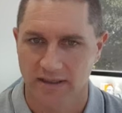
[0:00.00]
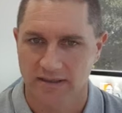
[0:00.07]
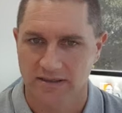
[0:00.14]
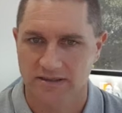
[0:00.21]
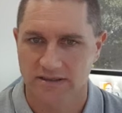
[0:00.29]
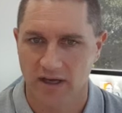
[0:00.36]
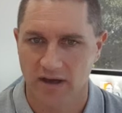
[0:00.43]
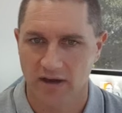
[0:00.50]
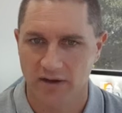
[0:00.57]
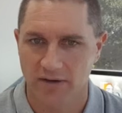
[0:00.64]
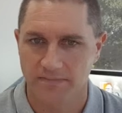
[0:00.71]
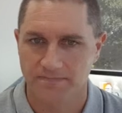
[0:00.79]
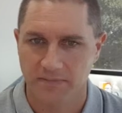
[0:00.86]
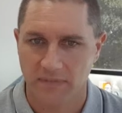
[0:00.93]

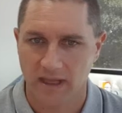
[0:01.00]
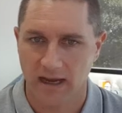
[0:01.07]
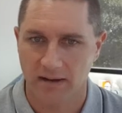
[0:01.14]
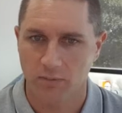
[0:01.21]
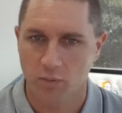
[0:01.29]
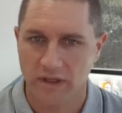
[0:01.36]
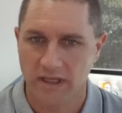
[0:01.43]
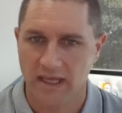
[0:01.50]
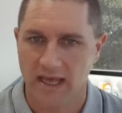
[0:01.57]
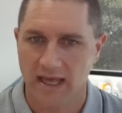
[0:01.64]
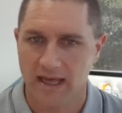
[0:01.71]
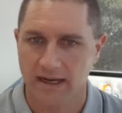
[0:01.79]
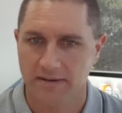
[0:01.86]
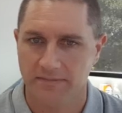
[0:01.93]
So we
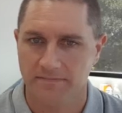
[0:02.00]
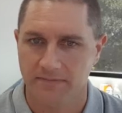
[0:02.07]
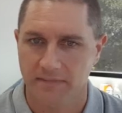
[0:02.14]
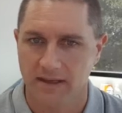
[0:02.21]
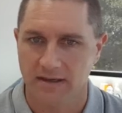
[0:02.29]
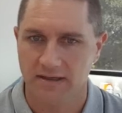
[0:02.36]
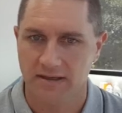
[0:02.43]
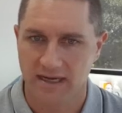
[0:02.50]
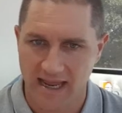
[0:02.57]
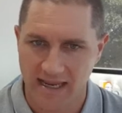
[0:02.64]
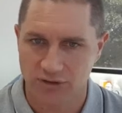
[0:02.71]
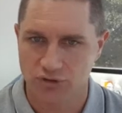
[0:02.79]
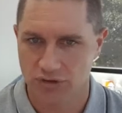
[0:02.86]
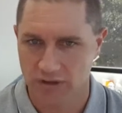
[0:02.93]
can't
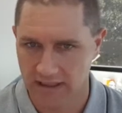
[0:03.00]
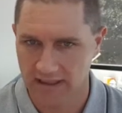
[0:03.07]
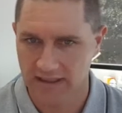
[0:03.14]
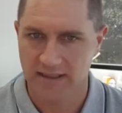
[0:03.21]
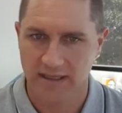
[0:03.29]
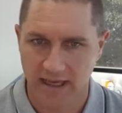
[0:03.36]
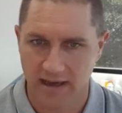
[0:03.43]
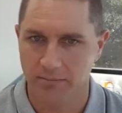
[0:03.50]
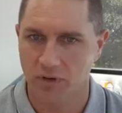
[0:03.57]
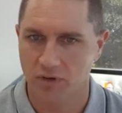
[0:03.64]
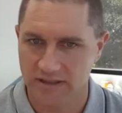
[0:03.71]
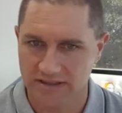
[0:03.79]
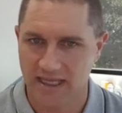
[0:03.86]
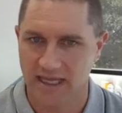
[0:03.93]
naturally, our
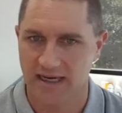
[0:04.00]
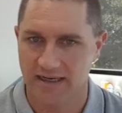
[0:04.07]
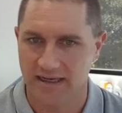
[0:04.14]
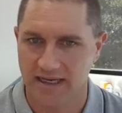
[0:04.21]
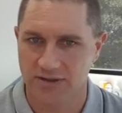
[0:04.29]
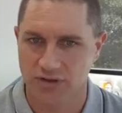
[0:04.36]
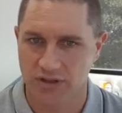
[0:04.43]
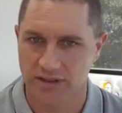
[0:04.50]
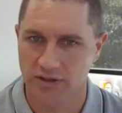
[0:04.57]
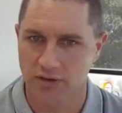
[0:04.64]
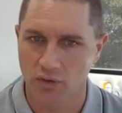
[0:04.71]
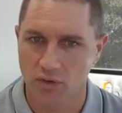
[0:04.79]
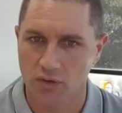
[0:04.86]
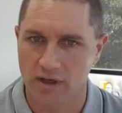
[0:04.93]
bodies can't naturally,
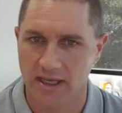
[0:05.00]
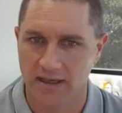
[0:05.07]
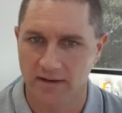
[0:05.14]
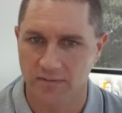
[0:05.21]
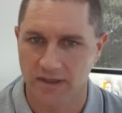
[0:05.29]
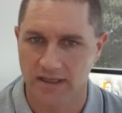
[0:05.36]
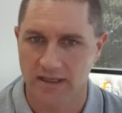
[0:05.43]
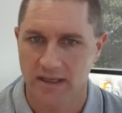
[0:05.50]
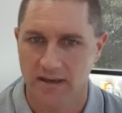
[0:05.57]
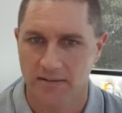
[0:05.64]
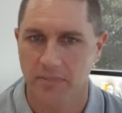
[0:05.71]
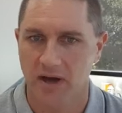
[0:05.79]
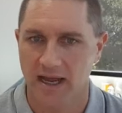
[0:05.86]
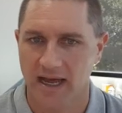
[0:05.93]
nor can we
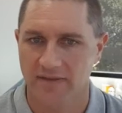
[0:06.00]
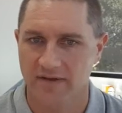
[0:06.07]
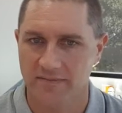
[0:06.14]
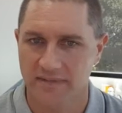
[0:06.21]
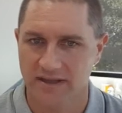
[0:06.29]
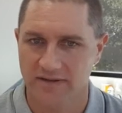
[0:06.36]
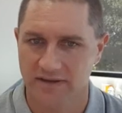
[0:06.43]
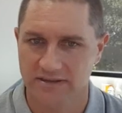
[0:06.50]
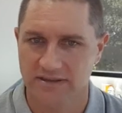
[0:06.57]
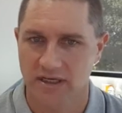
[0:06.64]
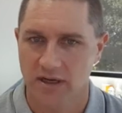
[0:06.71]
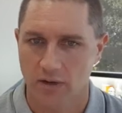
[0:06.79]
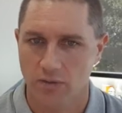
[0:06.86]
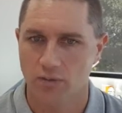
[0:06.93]
by other methods
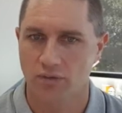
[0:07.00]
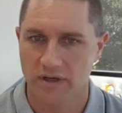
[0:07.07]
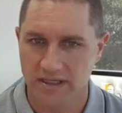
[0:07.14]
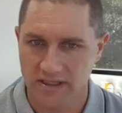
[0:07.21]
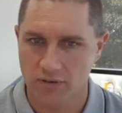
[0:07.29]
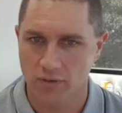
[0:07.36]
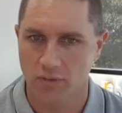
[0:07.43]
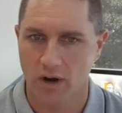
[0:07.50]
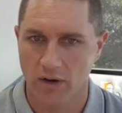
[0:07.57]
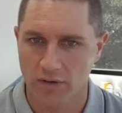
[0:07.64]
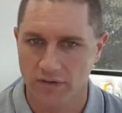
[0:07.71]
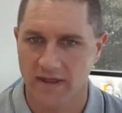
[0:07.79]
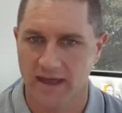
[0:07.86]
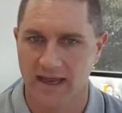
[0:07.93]

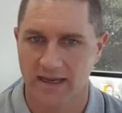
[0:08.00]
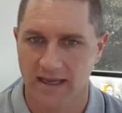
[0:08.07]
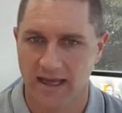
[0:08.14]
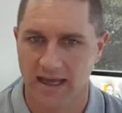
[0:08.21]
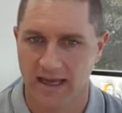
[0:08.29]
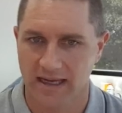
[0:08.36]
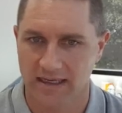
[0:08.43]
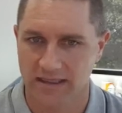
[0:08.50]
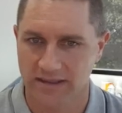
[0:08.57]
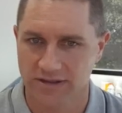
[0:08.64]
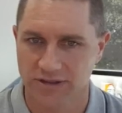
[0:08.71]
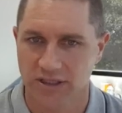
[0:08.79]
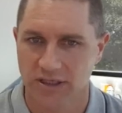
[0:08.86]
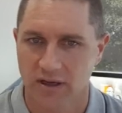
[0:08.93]
regrow that
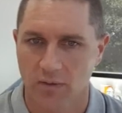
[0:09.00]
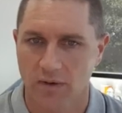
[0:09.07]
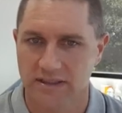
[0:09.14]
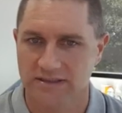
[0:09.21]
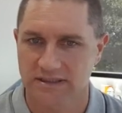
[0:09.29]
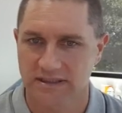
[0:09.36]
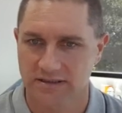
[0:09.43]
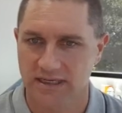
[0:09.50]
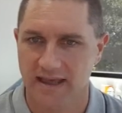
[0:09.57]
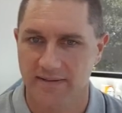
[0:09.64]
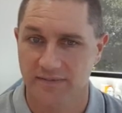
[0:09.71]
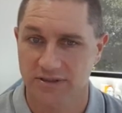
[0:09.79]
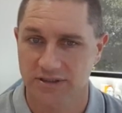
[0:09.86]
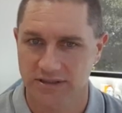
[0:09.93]
cartilage once the
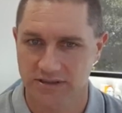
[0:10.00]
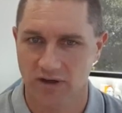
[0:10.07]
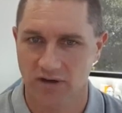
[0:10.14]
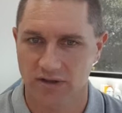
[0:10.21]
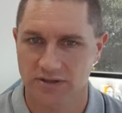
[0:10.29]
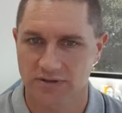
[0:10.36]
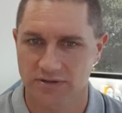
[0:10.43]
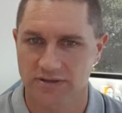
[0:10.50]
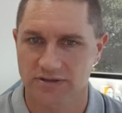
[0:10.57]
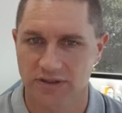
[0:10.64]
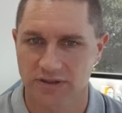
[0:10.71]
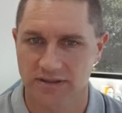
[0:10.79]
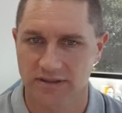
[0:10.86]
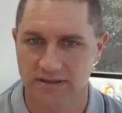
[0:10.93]
damage has got to a
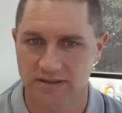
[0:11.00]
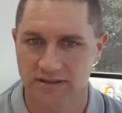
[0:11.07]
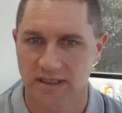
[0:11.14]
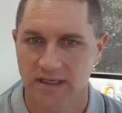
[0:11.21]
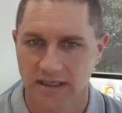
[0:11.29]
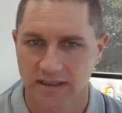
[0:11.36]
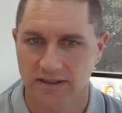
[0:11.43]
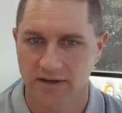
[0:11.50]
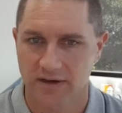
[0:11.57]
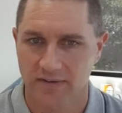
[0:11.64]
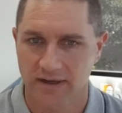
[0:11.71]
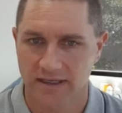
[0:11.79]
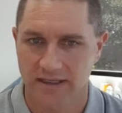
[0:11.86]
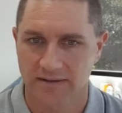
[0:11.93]
certain
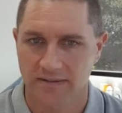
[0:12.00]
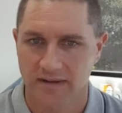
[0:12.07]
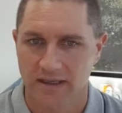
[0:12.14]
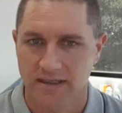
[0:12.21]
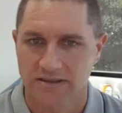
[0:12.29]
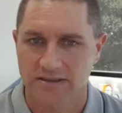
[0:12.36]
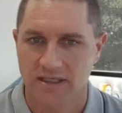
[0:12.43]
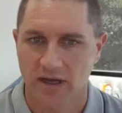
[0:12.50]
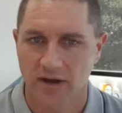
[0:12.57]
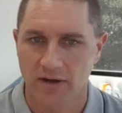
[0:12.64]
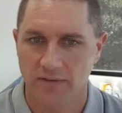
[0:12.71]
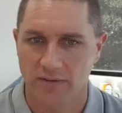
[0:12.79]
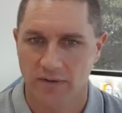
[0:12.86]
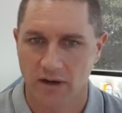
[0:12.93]
degree.
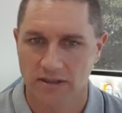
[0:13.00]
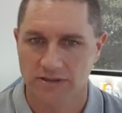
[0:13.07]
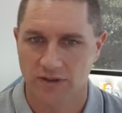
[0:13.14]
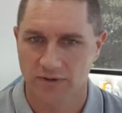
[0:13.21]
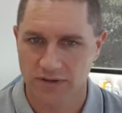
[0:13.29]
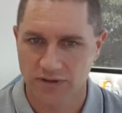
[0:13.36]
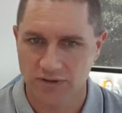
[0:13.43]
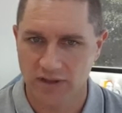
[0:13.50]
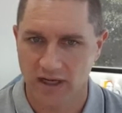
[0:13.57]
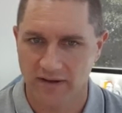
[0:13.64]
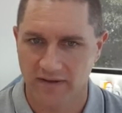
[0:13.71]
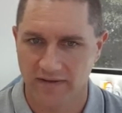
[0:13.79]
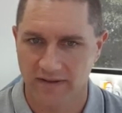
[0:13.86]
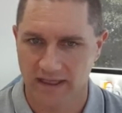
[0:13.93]
So we do know
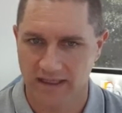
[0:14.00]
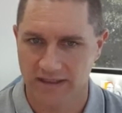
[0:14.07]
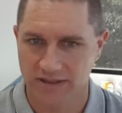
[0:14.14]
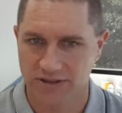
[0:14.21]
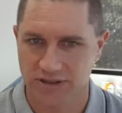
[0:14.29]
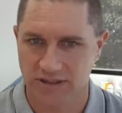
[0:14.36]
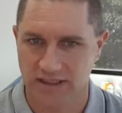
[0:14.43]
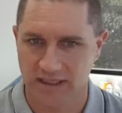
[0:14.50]
that the condition